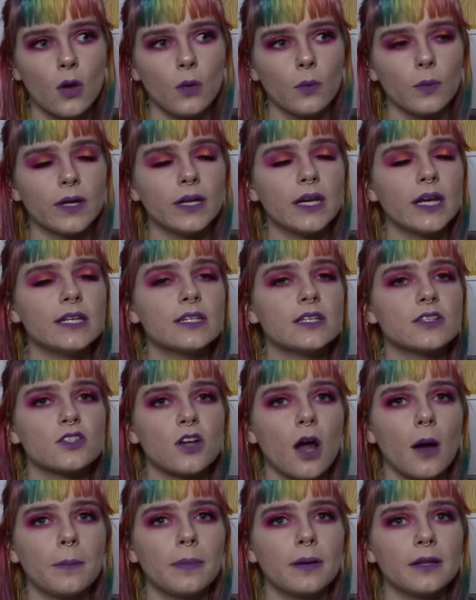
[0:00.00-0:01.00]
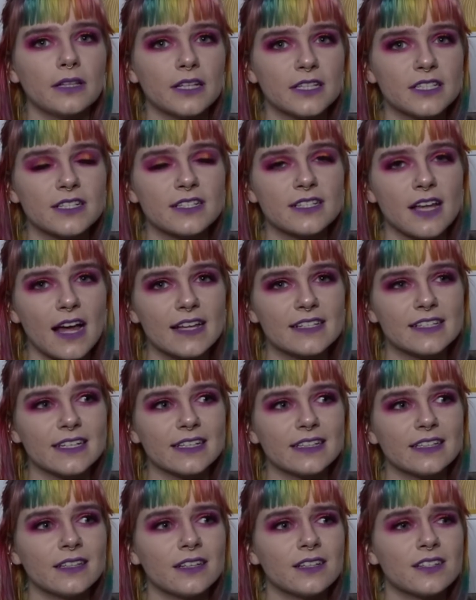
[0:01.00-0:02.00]
We need to stop
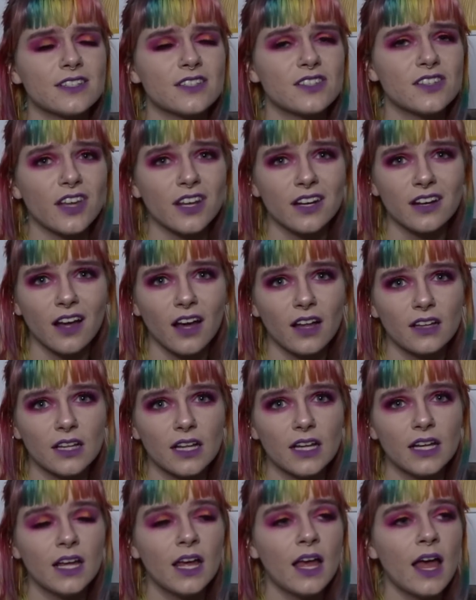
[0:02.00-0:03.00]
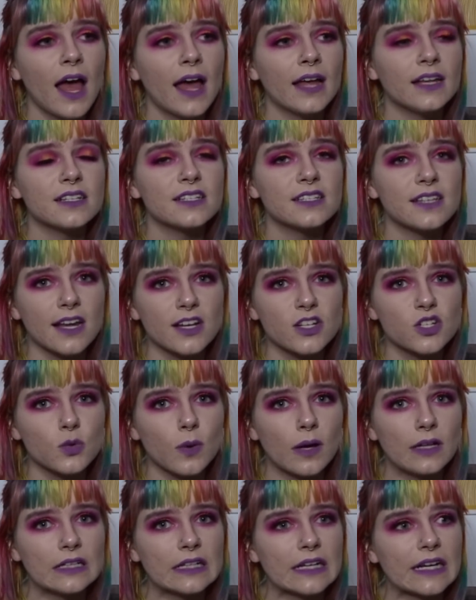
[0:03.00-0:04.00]
politicizing skin color and
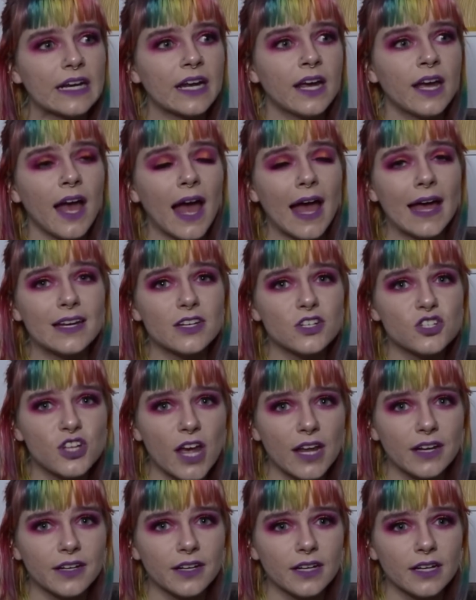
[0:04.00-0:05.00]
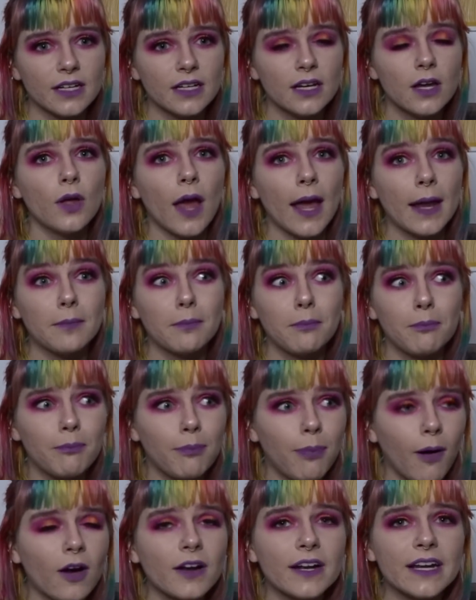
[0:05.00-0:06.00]
sexuality and gender and
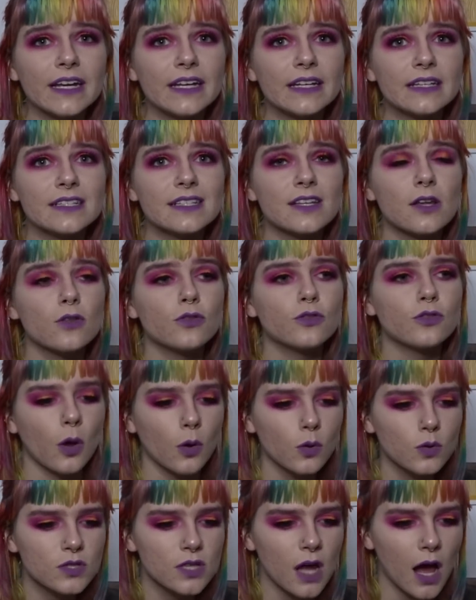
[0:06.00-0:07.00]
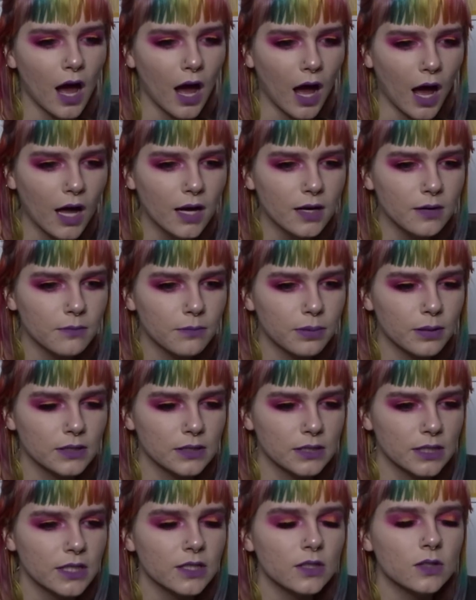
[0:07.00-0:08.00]
bodies. Those aren't
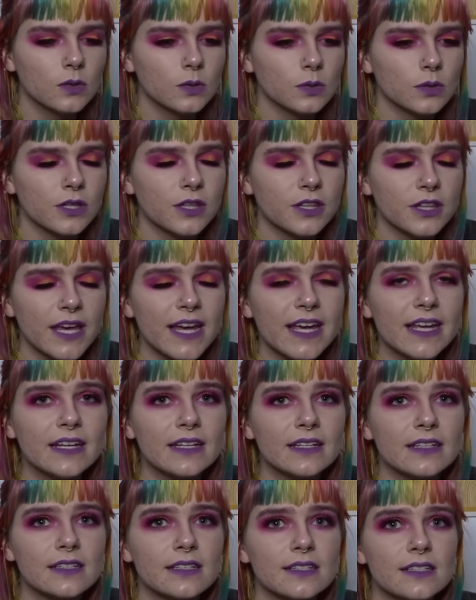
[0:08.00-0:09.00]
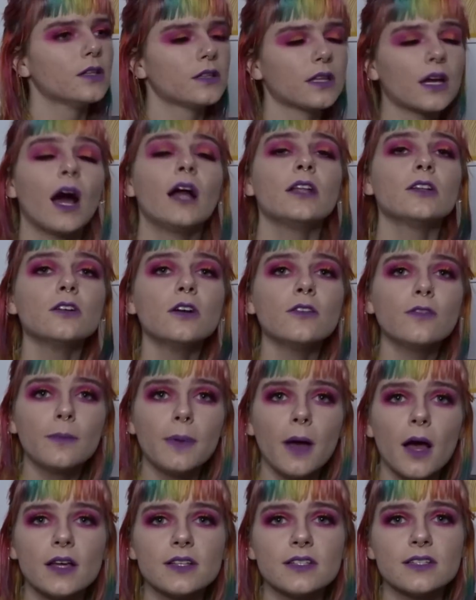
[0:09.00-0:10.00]
political things. The color of a
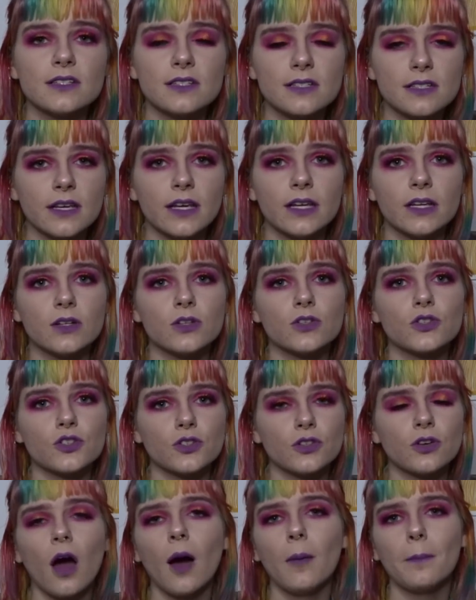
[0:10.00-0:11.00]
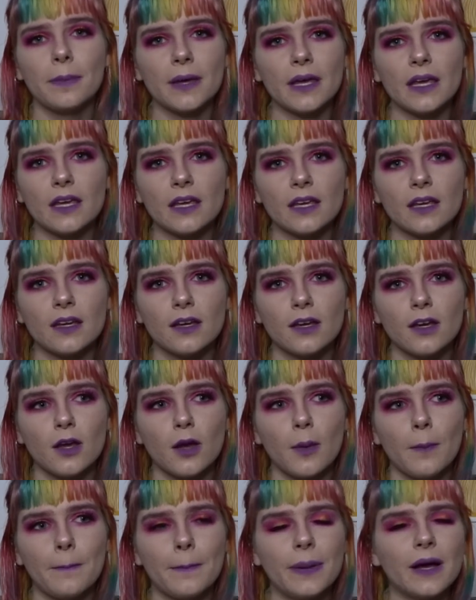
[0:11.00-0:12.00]
person's skin should not be
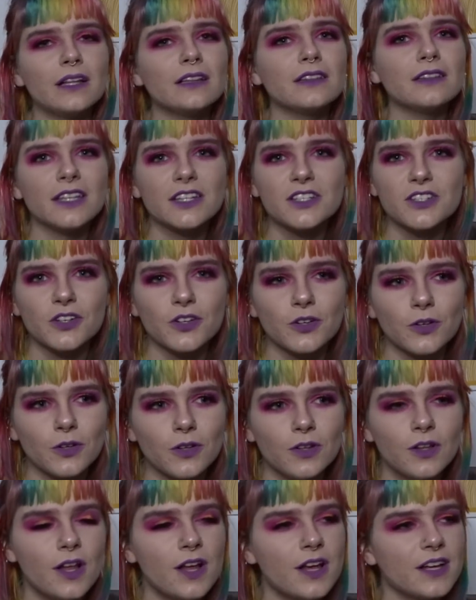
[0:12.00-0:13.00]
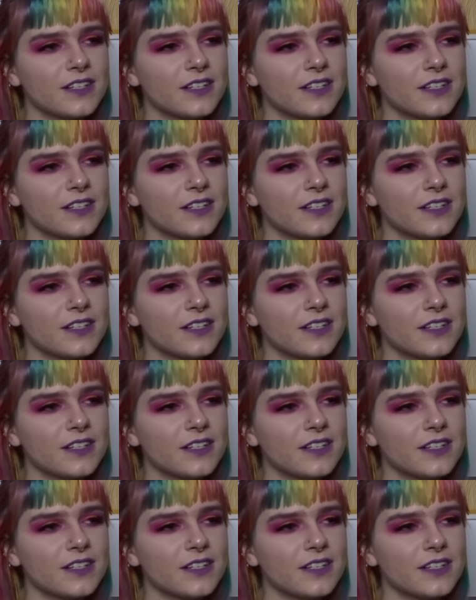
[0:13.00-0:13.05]
political.